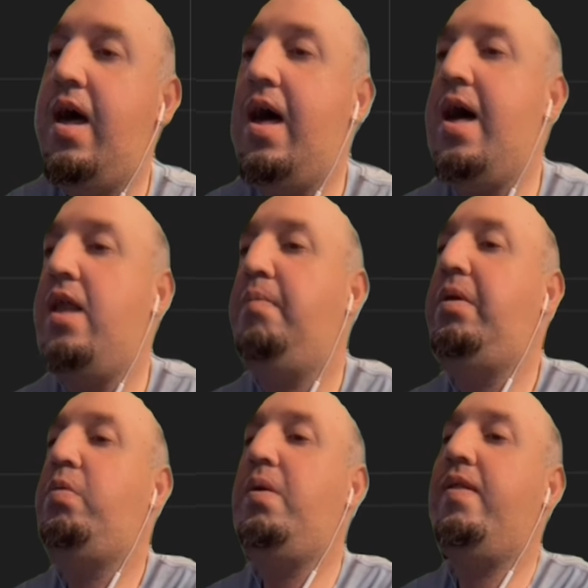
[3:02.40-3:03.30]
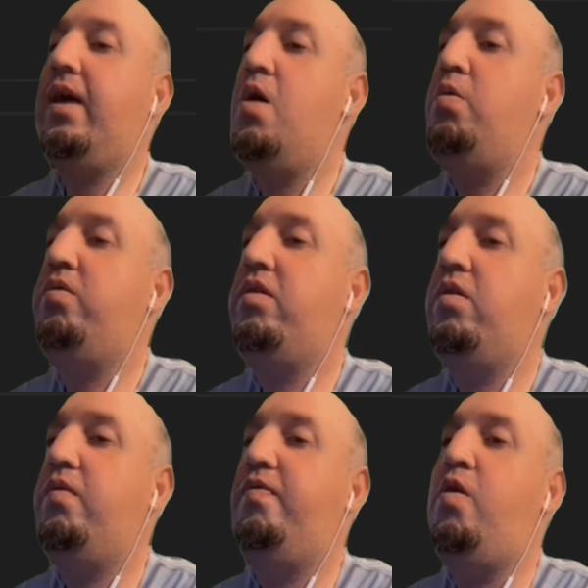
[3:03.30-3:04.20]
add it between the quotes.
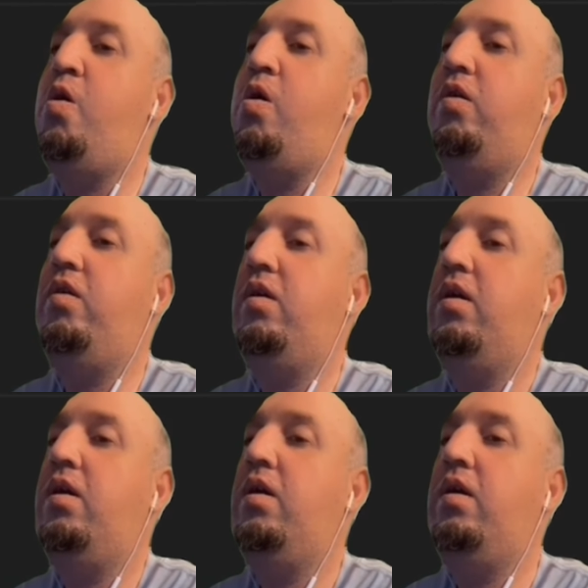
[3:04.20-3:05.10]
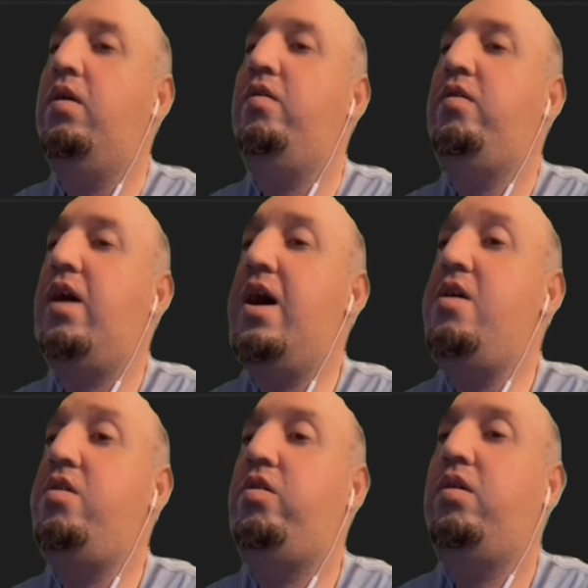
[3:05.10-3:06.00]
So full
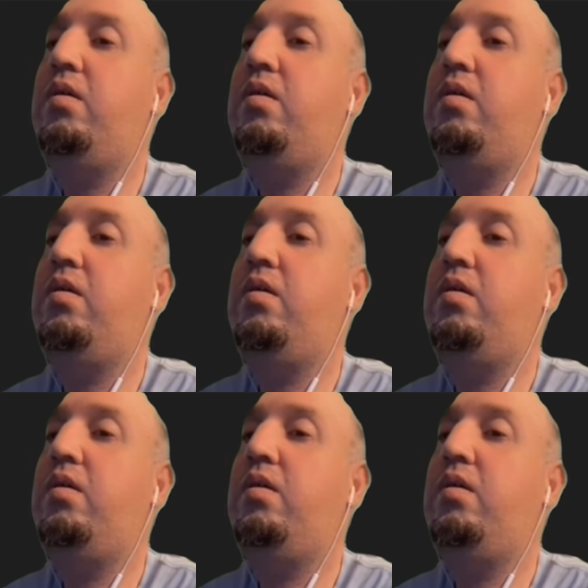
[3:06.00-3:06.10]
size.